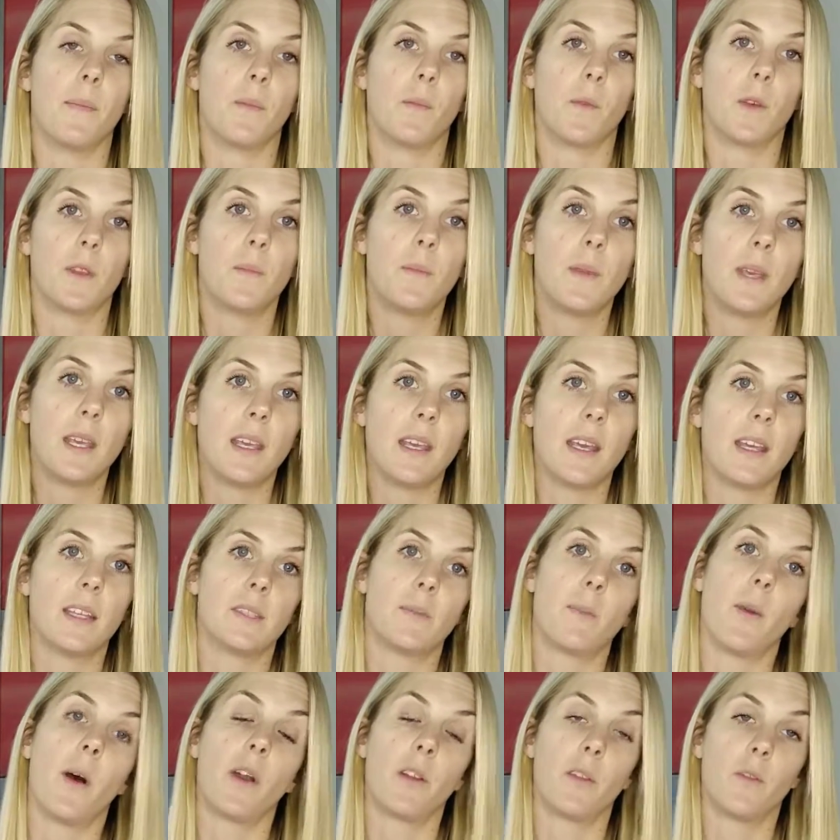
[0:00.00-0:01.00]
with me
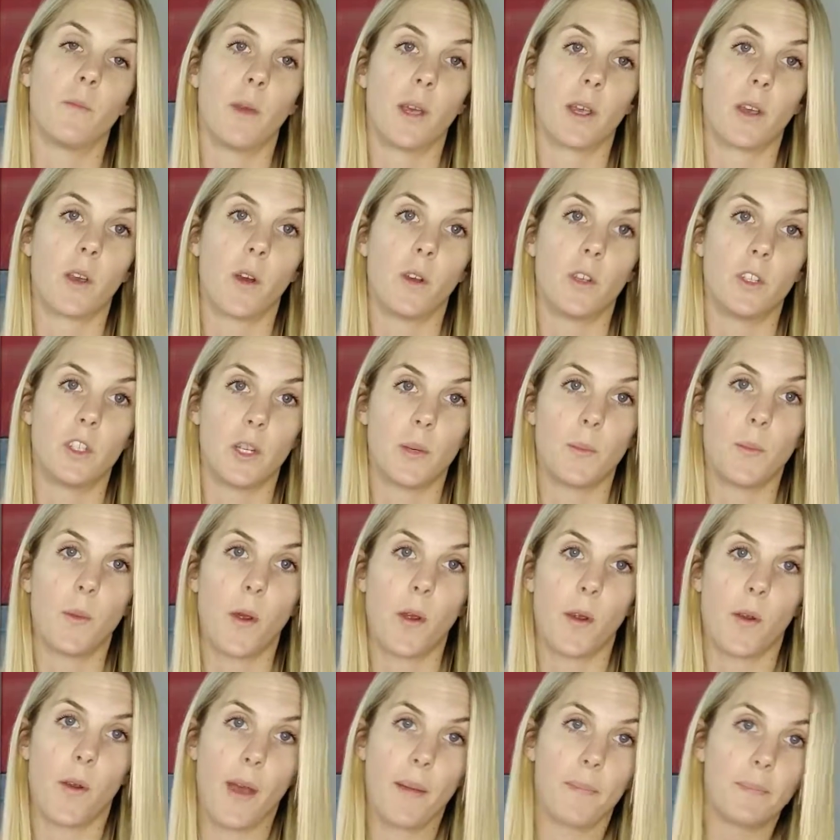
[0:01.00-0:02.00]
as part of my coaching
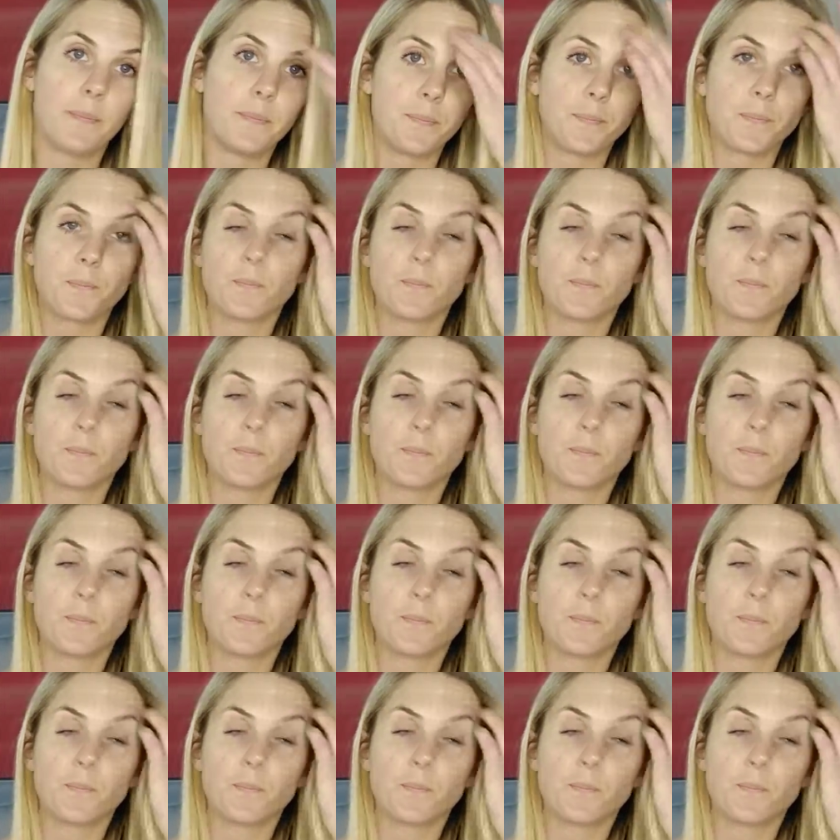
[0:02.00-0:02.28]
program.